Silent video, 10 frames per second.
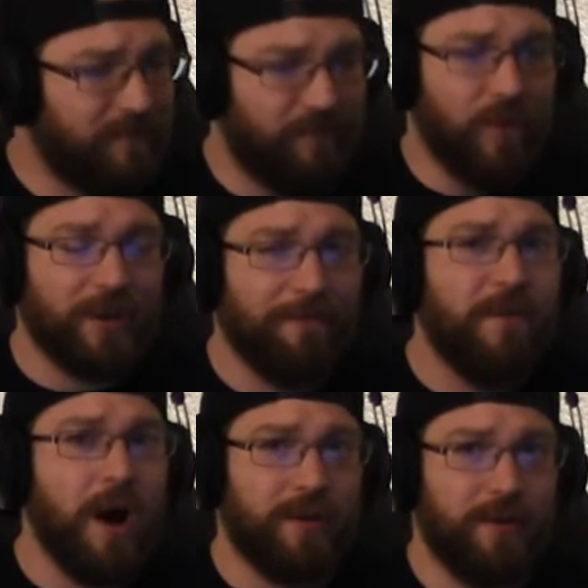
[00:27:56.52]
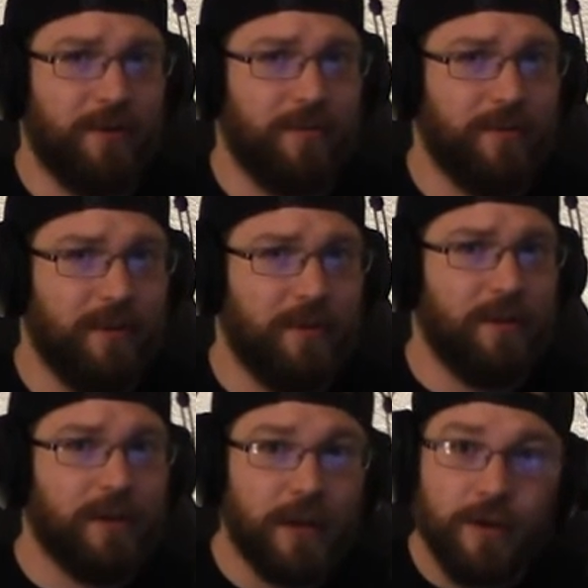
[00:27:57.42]
What the fuck, dude?
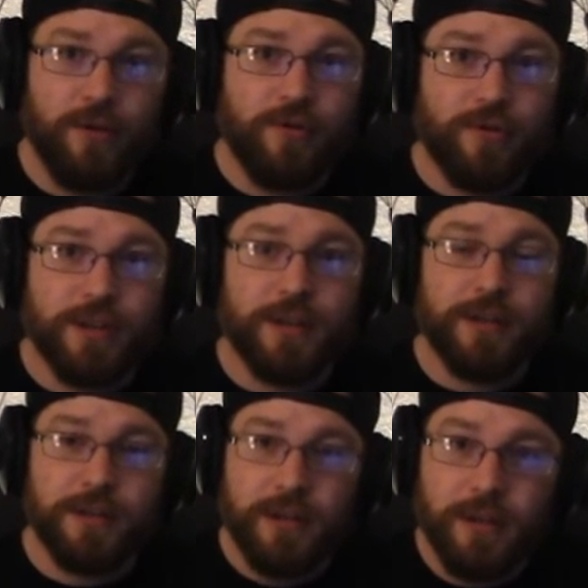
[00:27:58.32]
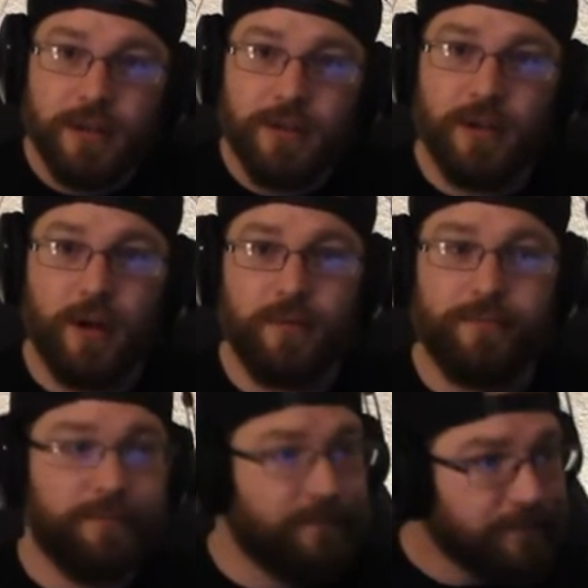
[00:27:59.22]
Get a nutritionist, you
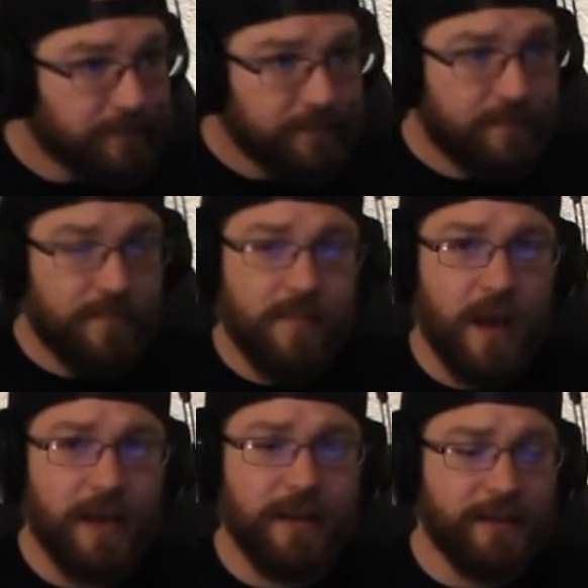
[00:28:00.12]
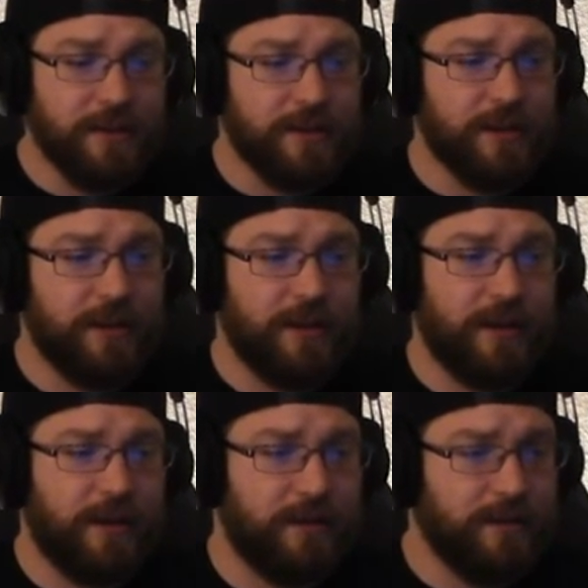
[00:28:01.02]
know, and get this shit,
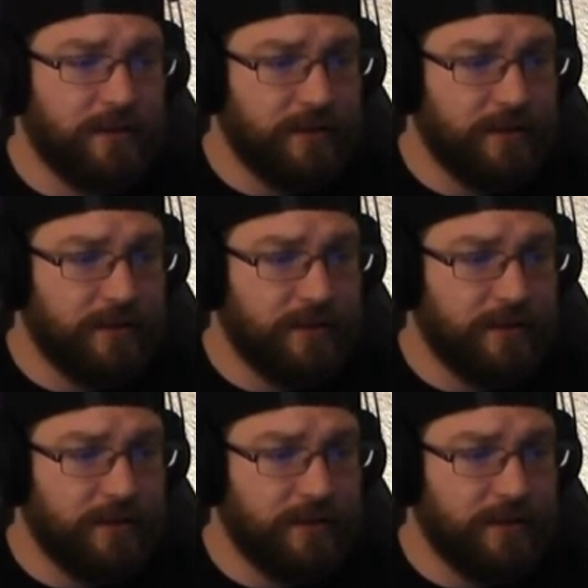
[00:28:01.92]
uh,